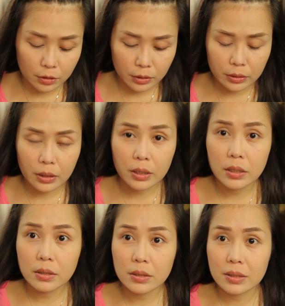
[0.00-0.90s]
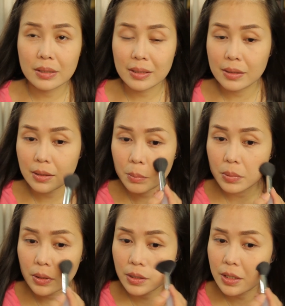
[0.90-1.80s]
Just a teeny
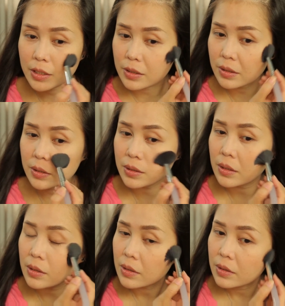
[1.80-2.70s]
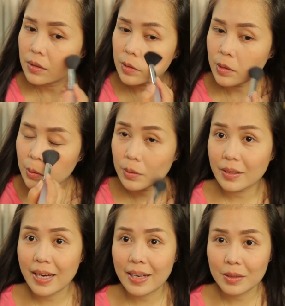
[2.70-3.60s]
blush so
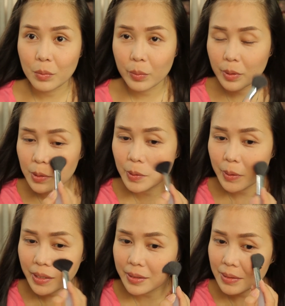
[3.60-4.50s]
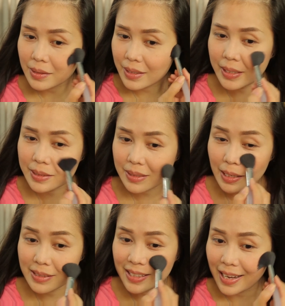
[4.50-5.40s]
that we will look at least
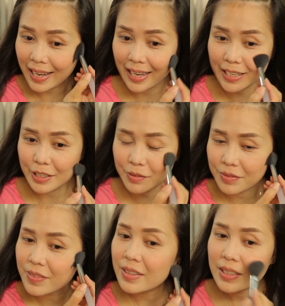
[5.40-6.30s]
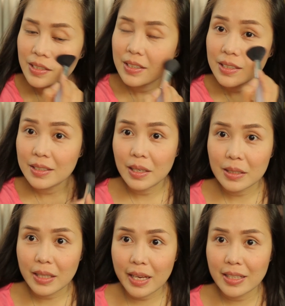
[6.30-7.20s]
alive,
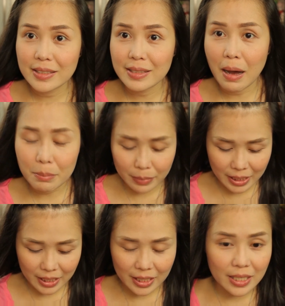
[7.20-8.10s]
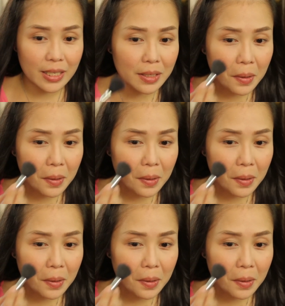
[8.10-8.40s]
not a zombie.